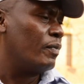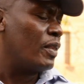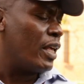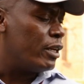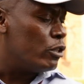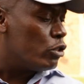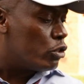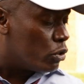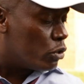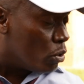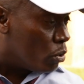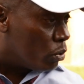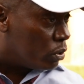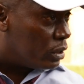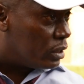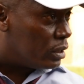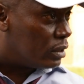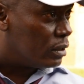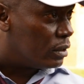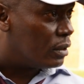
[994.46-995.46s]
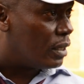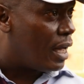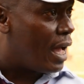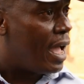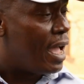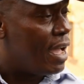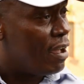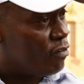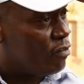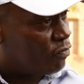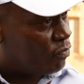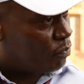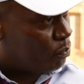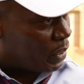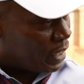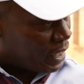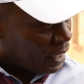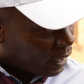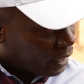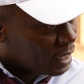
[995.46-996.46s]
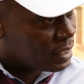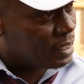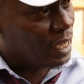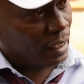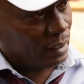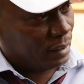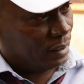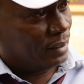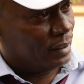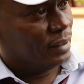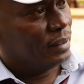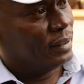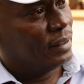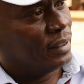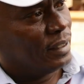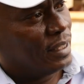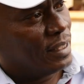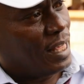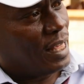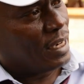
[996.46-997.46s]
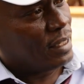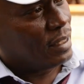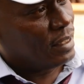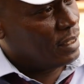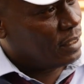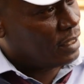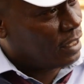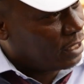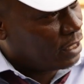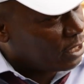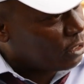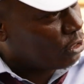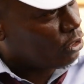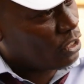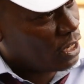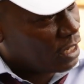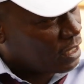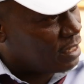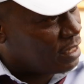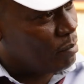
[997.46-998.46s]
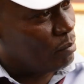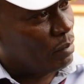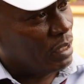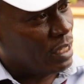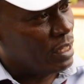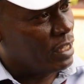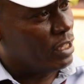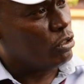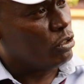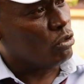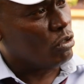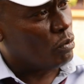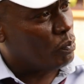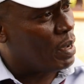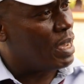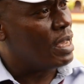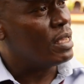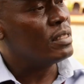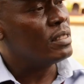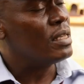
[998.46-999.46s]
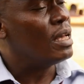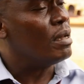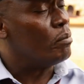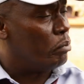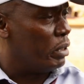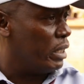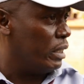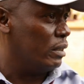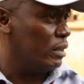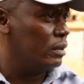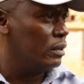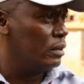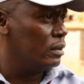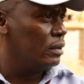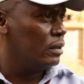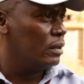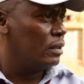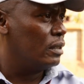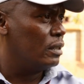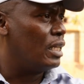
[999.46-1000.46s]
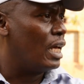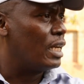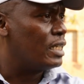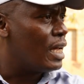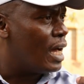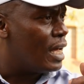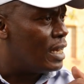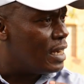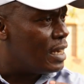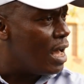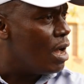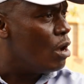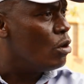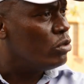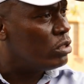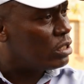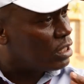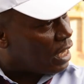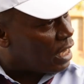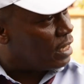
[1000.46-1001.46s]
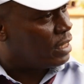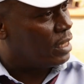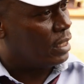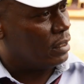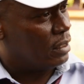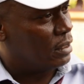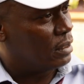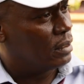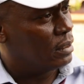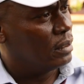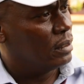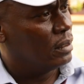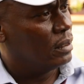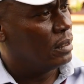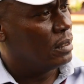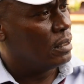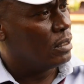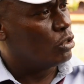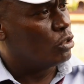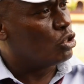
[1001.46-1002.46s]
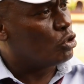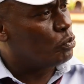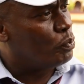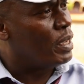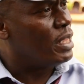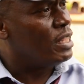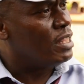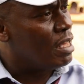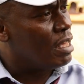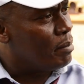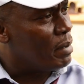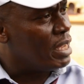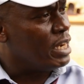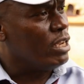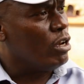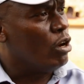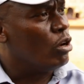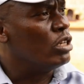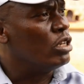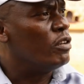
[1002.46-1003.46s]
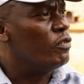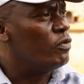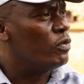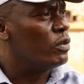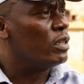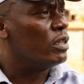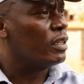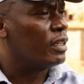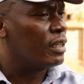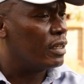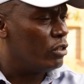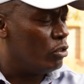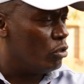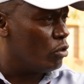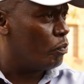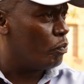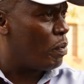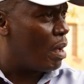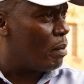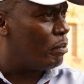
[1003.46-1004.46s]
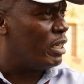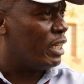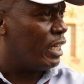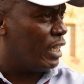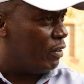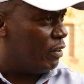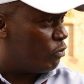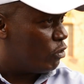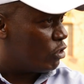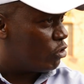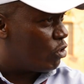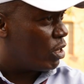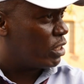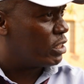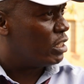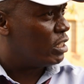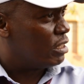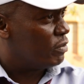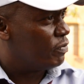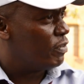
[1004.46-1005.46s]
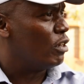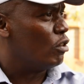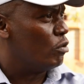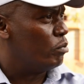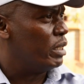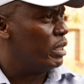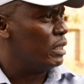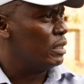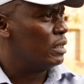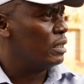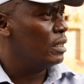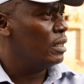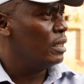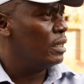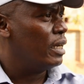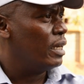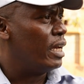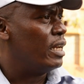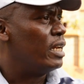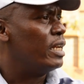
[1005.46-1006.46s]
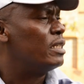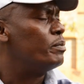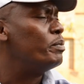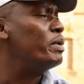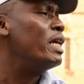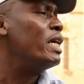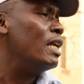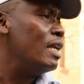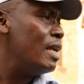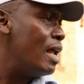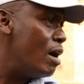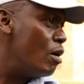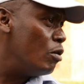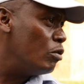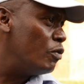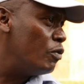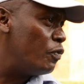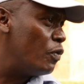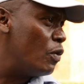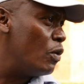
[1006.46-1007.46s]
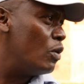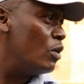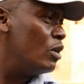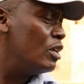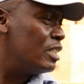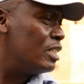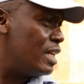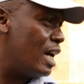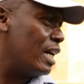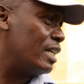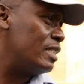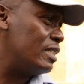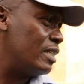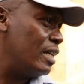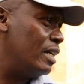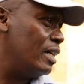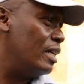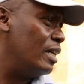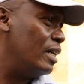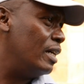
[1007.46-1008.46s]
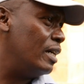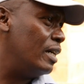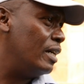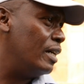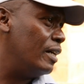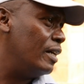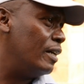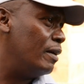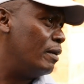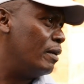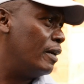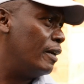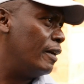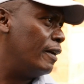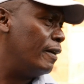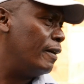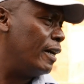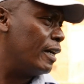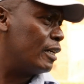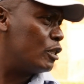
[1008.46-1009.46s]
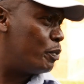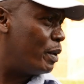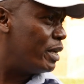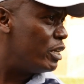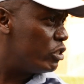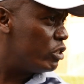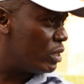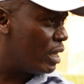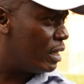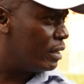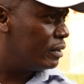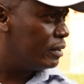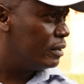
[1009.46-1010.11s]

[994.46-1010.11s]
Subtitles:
And soon, I have pendekezat that in the National Assembly, they should pass a bill that allows Kenyans to spend their money on, you know, public infrastructure development, and it be allowed for tax expenditure.